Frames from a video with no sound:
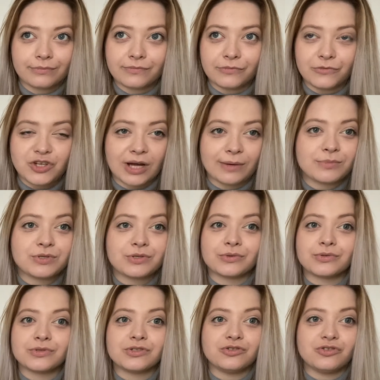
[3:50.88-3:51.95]

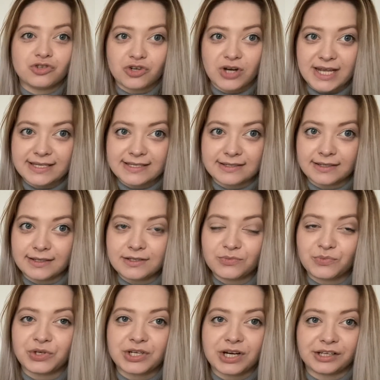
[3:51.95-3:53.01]
jumpsuits, dresses,
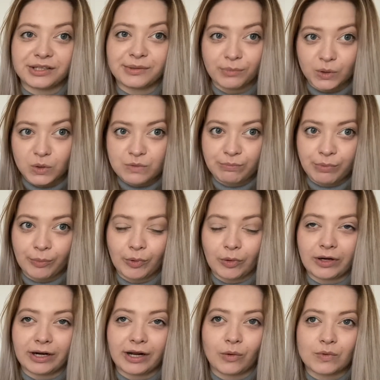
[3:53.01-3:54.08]
which are the most popular,
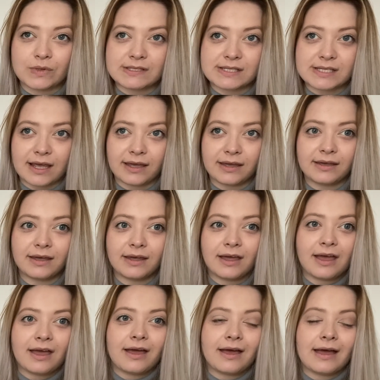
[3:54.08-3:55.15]
I would say,
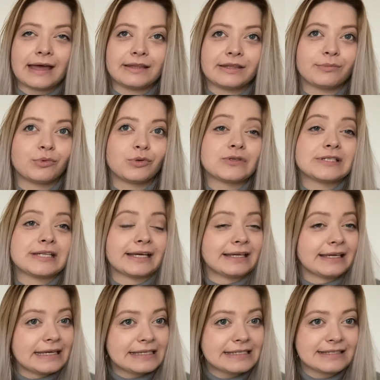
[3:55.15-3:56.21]
and the most
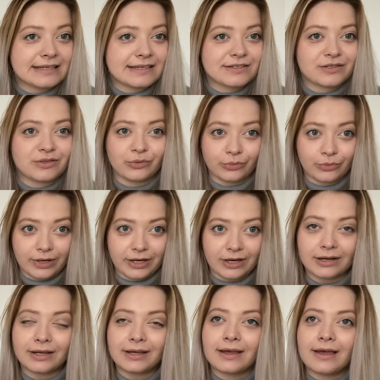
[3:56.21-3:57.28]
easiest to
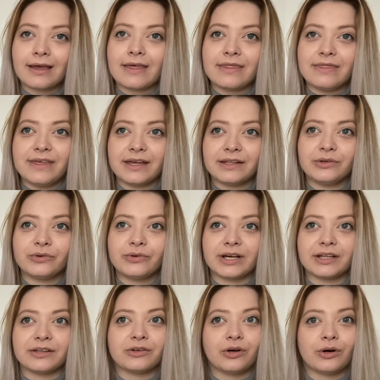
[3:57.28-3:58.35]
wear. Then you
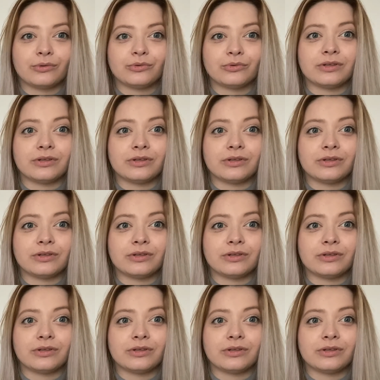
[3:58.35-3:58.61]
can go to